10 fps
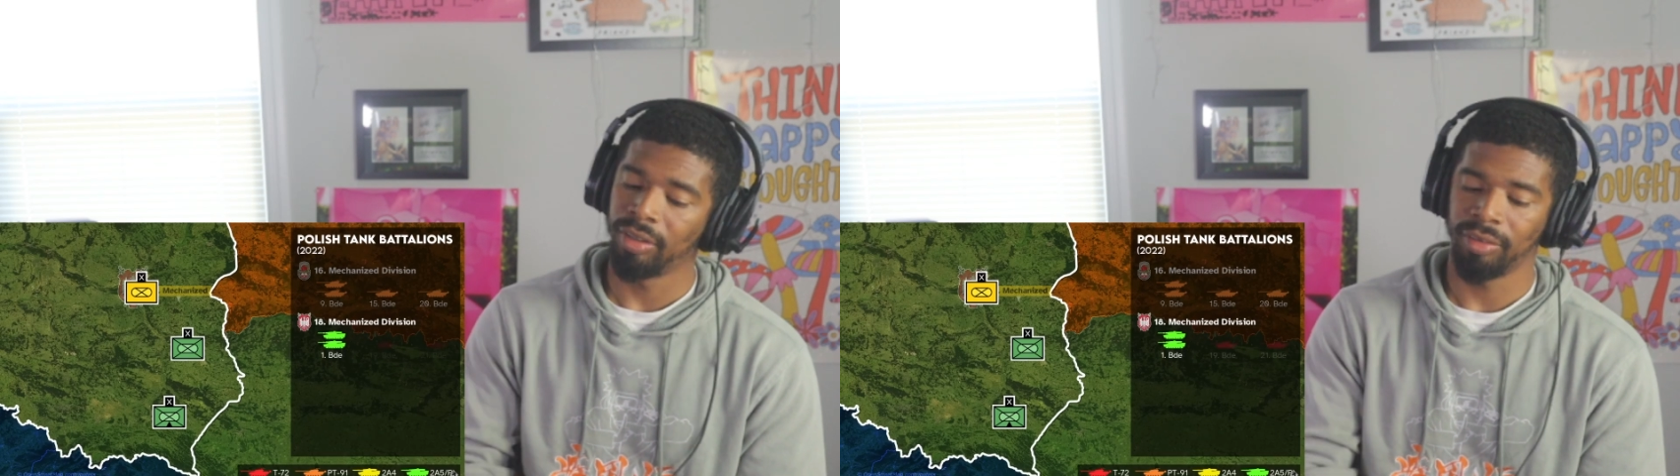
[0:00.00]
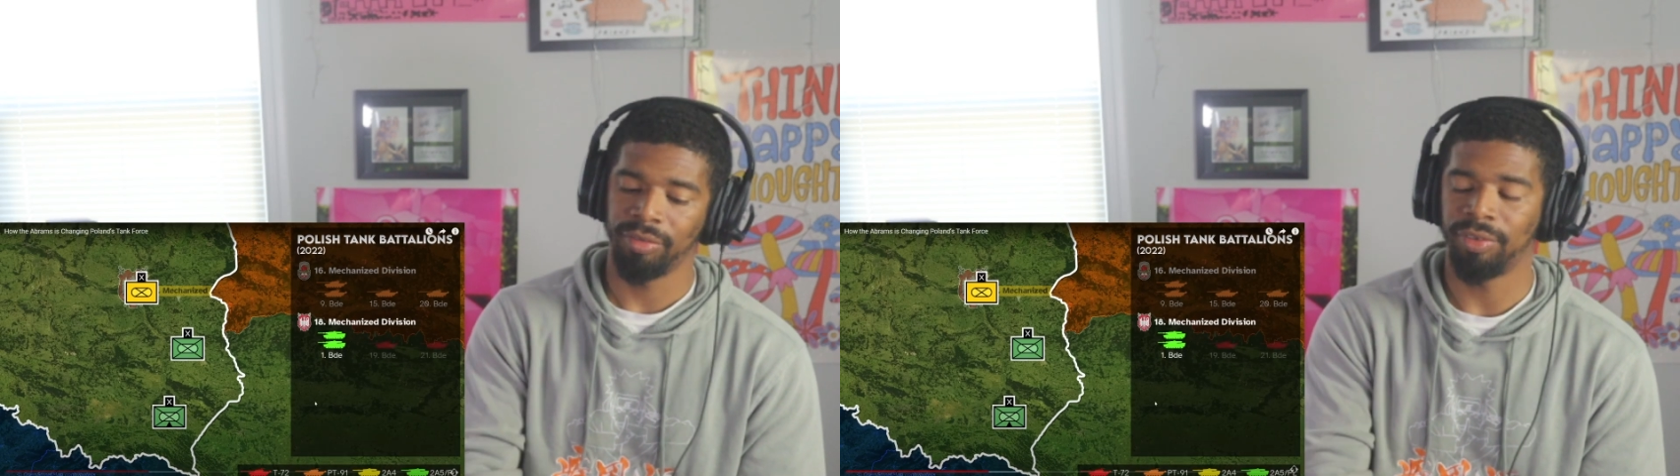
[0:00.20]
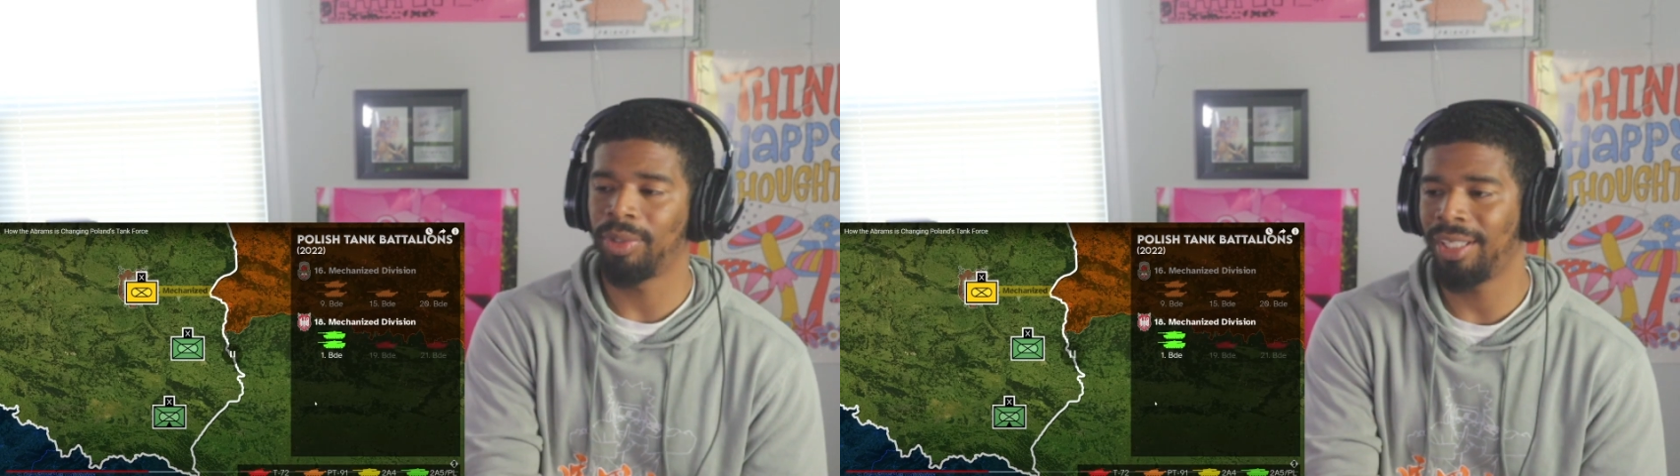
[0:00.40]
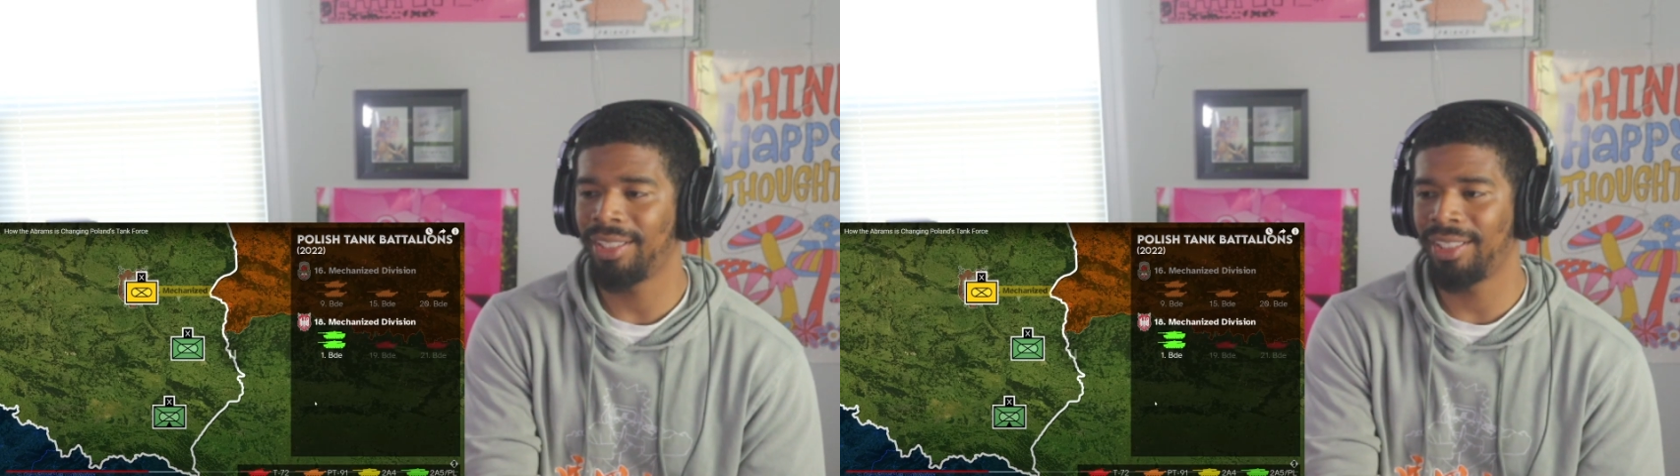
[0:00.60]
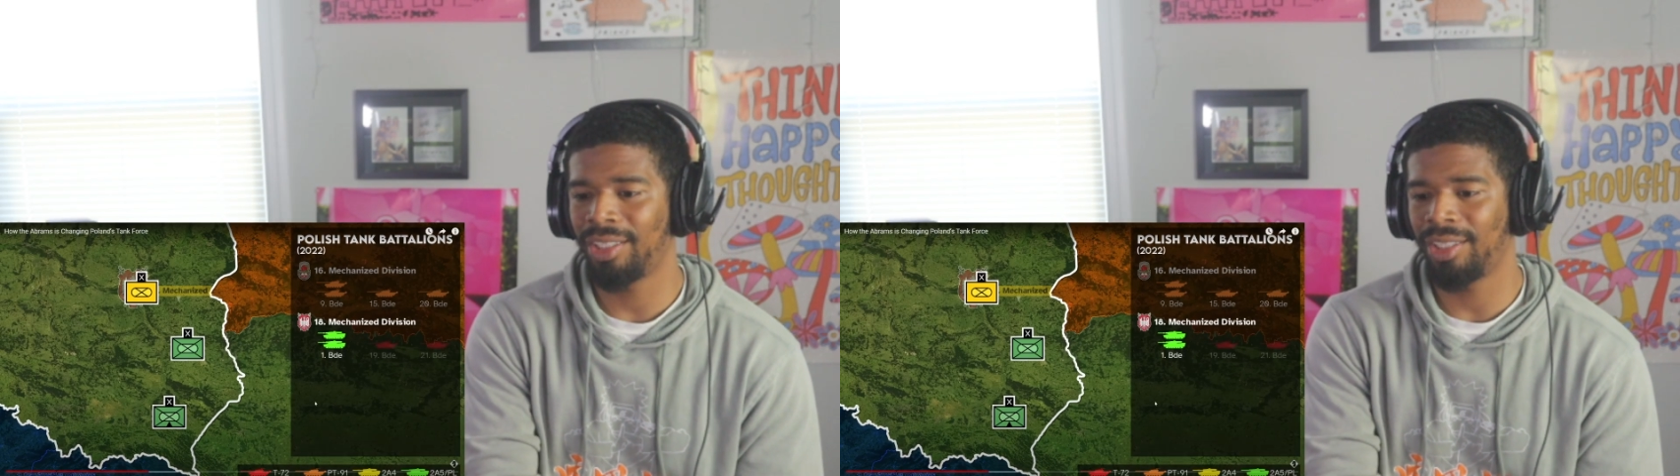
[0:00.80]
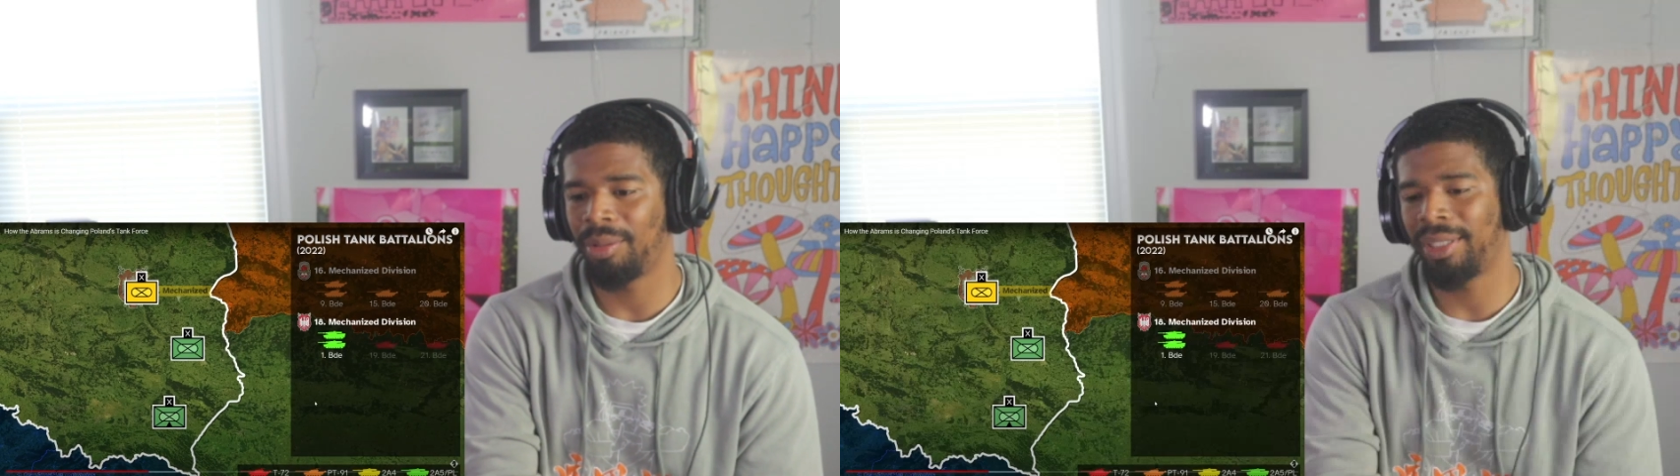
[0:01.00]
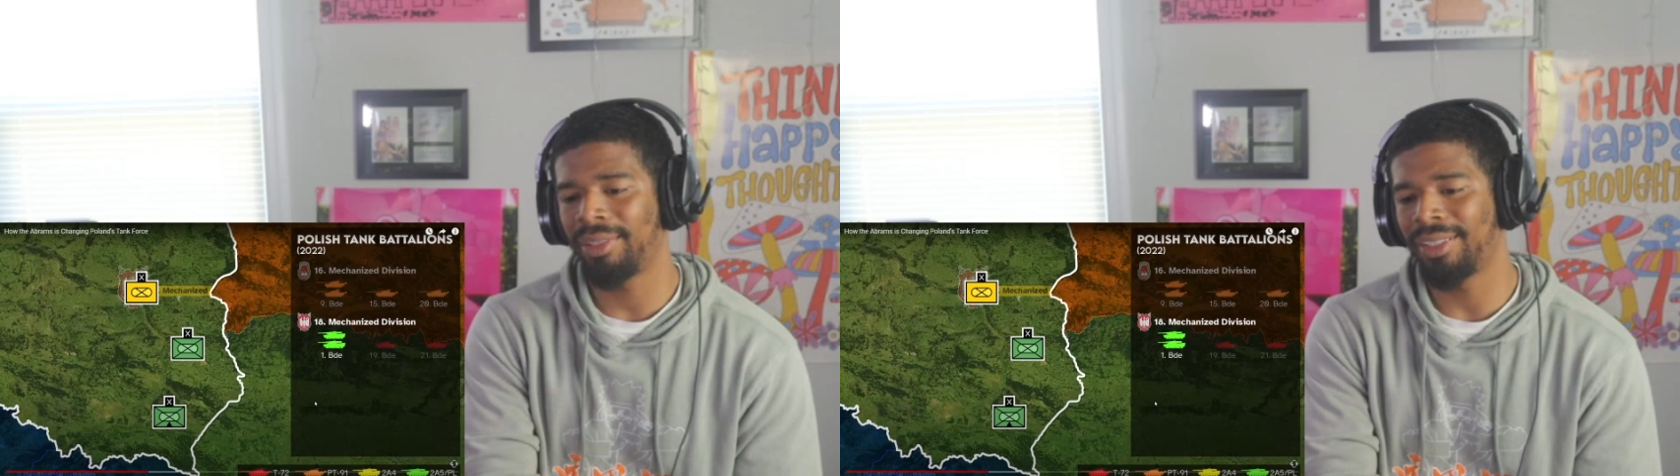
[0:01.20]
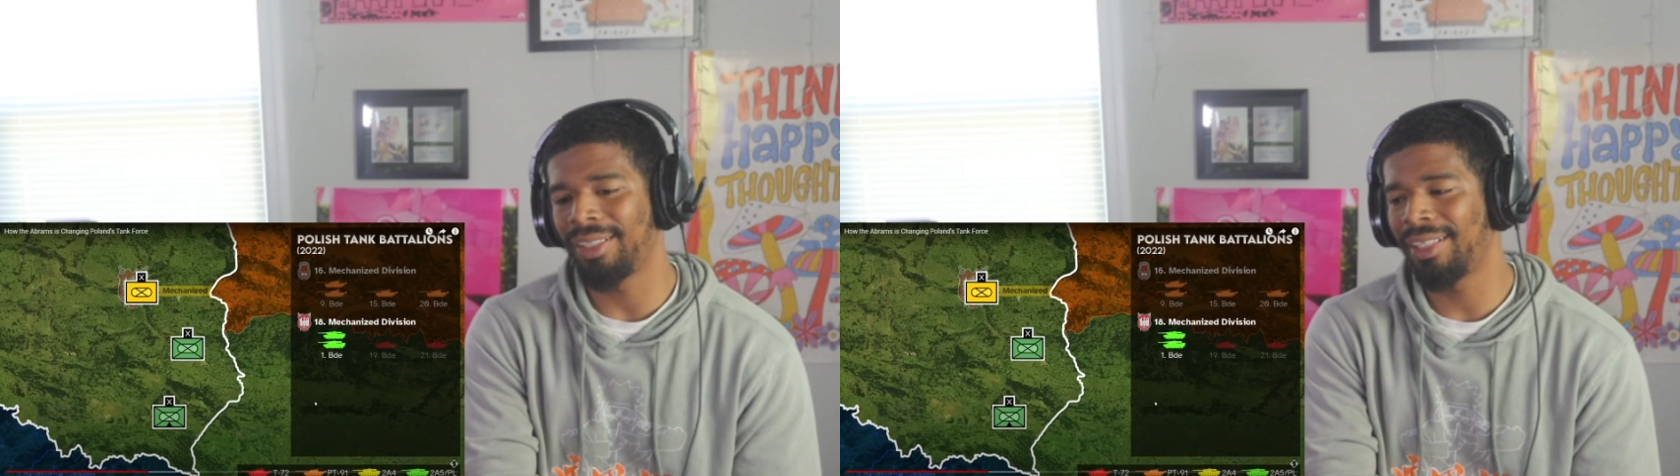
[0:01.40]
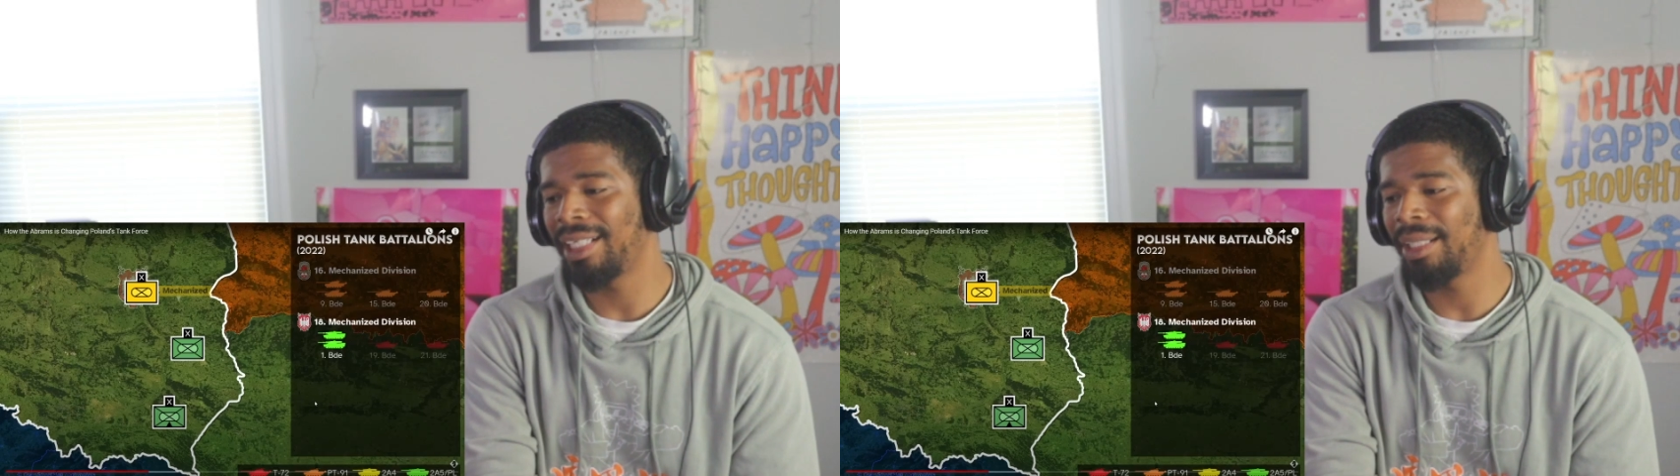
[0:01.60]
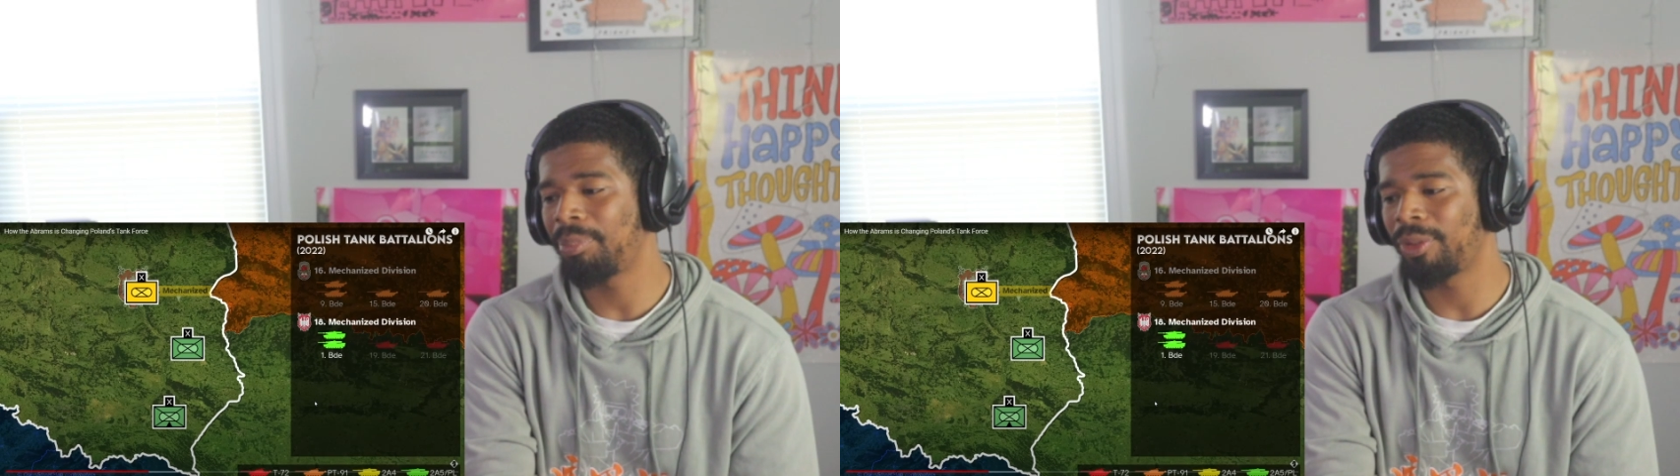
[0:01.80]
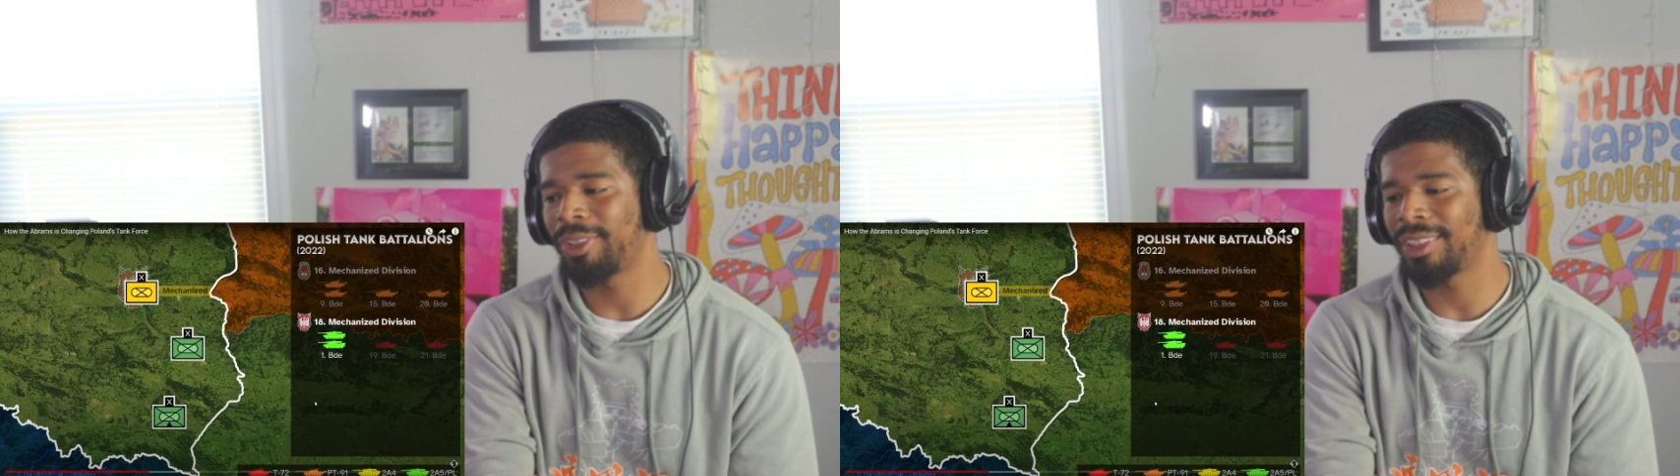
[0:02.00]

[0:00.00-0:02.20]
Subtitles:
From what I hear about the Leopards,